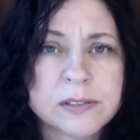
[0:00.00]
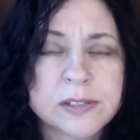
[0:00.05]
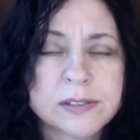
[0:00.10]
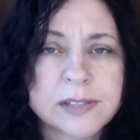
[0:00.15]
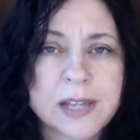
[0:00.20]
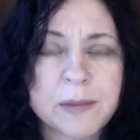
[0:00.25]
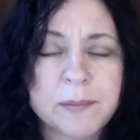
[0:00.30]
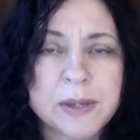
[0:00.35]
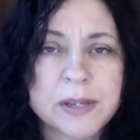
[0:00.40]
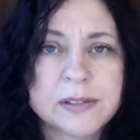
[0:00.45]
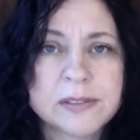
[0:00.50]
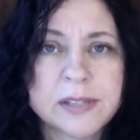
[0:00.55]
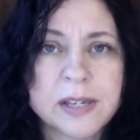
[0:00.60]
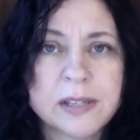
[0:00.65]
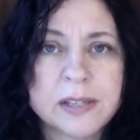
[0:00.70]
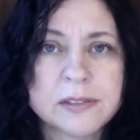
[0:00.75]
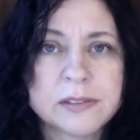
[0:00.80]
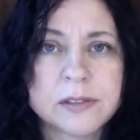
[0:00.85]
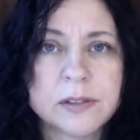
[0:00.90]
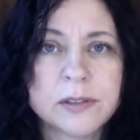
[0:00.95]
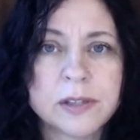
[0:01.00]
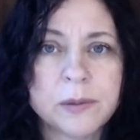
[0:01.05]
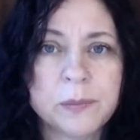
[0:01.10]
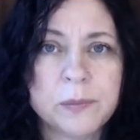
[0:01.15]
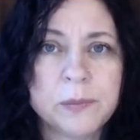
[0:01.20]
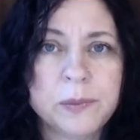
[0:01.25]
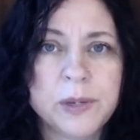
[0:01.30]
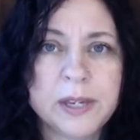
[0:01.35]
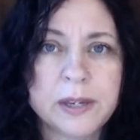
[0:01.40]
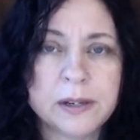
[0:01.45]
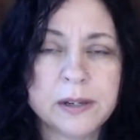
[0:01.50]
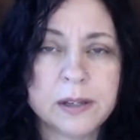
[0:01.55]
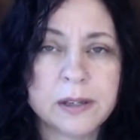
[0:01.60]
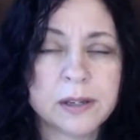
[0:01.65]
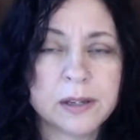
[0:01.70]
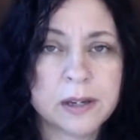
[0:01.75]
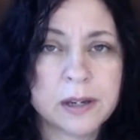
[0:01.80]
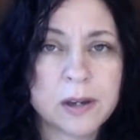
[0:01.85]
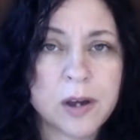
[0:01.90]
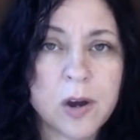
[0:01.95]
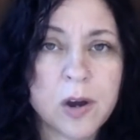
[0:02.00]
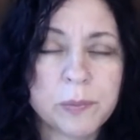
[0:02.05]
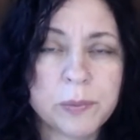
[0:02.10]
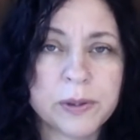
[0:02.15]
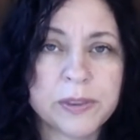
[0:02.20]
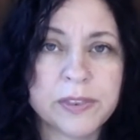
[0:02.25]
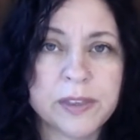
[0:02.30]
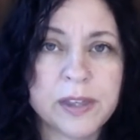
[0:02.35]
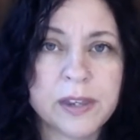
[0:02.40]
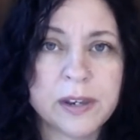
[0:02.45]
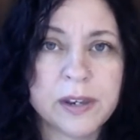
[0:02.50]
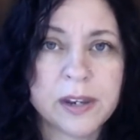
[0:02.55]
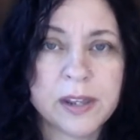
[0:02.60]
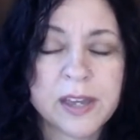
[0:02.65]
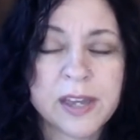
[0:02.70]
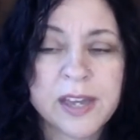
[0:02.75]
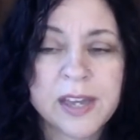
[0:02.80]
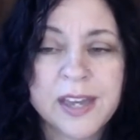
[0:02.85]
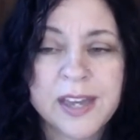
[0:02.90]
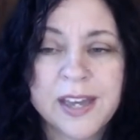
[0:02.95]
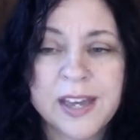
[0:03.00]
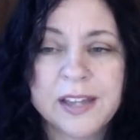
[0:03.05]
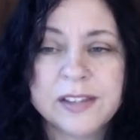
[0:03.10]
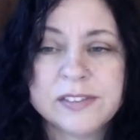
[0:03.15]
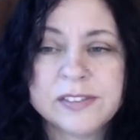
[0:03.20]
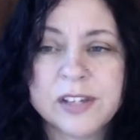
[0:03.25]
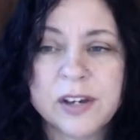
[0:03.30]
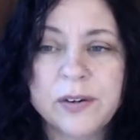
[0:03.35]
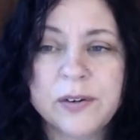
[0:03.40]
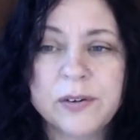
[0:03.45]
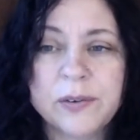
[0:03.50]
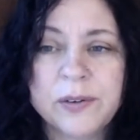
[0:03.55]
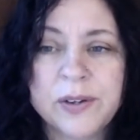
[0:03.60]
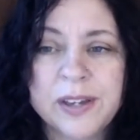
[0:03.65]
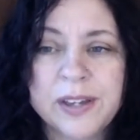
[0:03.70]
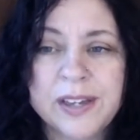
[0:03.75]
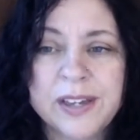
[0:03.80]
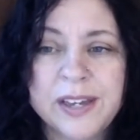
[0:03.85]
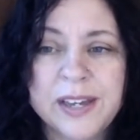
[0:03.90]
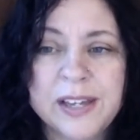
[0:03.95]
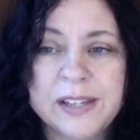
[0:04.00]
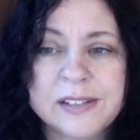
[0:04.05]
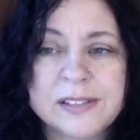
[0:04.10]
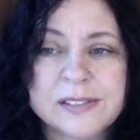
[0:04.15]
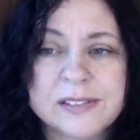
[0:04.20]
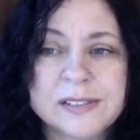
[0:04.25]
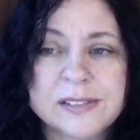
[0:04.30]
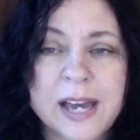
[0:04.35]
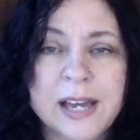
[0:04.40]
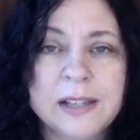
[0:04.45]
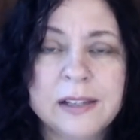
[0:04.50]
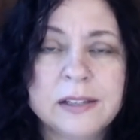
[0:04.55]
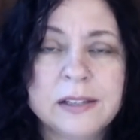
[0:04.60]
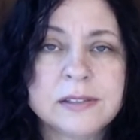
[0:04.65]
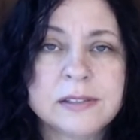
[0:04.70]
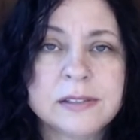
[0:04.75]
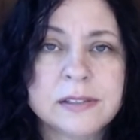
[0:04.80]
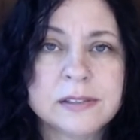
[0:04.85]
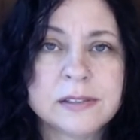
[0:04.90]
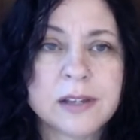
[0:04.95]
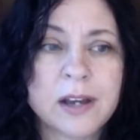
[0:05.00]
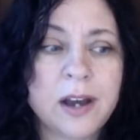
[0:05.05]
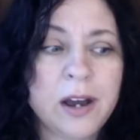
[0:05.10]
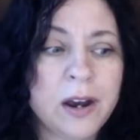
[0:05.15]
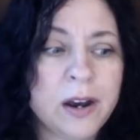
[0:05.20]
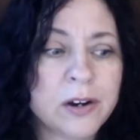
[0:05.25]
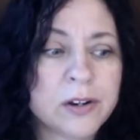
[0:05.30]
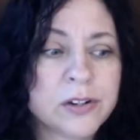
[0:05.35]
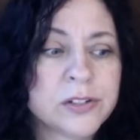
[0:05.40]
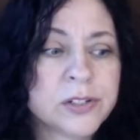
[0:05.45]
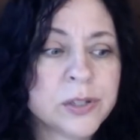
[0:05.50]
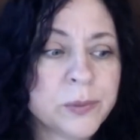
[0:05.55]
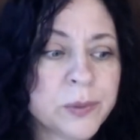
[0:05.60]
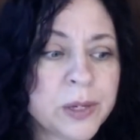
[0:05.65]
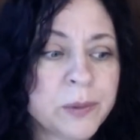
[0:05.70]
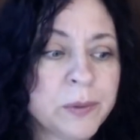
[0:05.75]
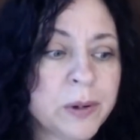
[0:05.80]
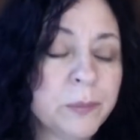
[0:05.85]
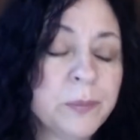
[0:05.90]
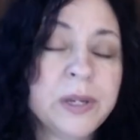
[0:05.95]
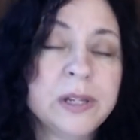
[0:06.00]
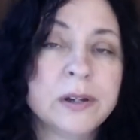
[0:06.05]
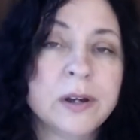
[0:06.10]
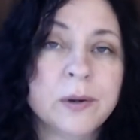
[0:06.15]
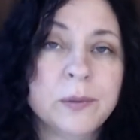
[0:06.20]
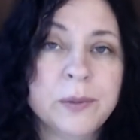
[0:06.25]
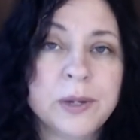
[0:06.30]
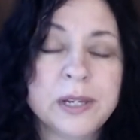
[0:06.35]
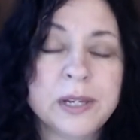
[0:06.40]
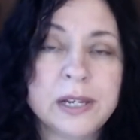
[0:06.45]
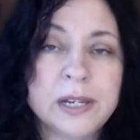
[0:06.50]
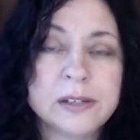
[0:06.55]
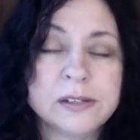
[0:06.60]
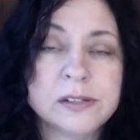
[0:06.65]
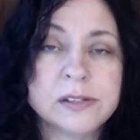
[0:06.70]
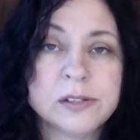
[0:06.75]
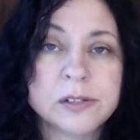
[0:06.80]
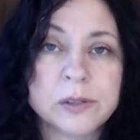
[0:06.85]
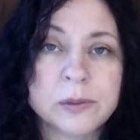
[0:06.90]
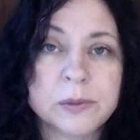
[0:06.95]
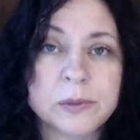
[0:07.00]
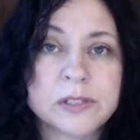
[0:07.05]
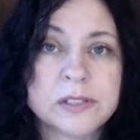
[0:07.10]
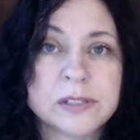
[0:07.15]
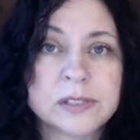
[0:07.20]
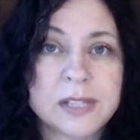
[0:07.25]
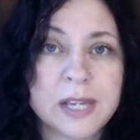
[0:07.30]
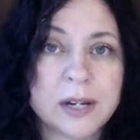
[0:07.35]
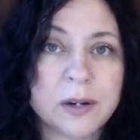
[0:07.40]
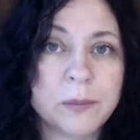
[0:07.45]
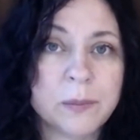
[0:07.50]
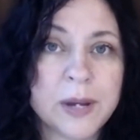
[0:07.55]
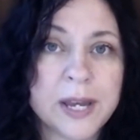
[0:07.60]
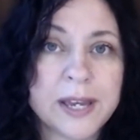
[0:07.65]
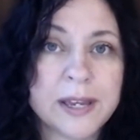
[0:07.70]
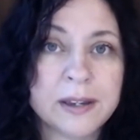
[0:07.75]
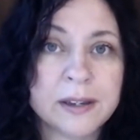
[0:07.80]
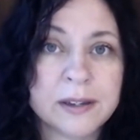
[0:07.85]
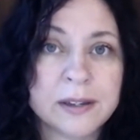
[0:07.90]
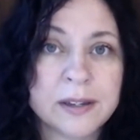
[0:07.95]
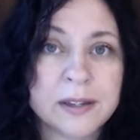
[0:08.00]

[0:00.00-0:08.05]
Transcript: Does that make sense? So that we can cope with it. And so it silences our doing what we know we need to do, which is get away.